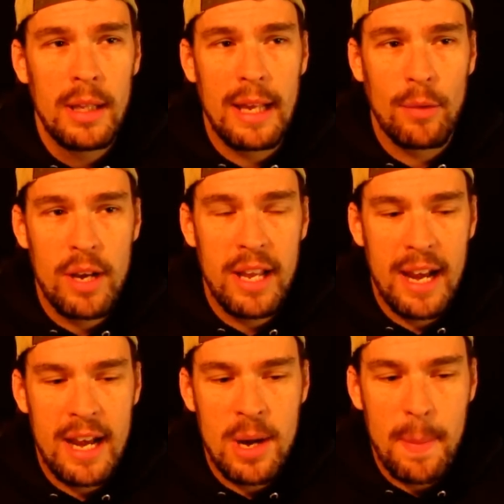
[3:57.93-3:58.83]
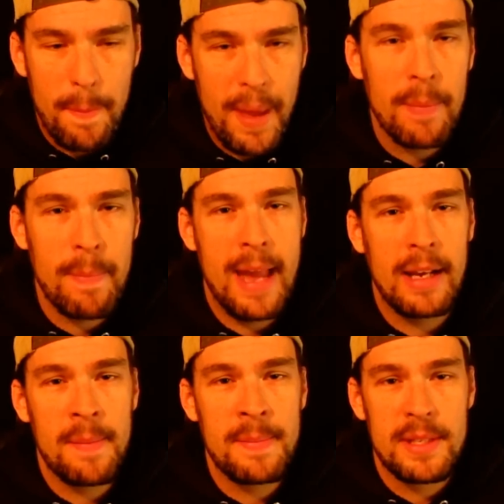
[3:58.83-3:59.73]
Like when you get in your big
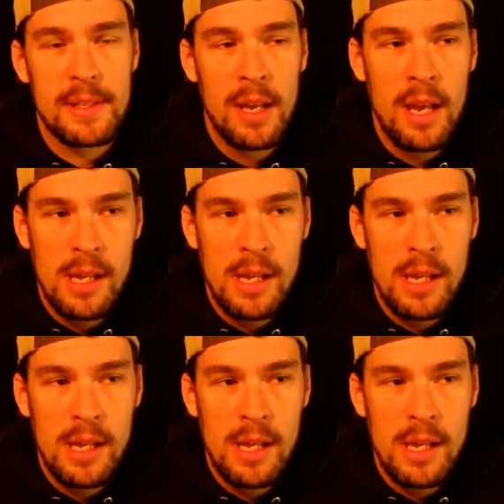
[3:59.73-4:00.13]
magnums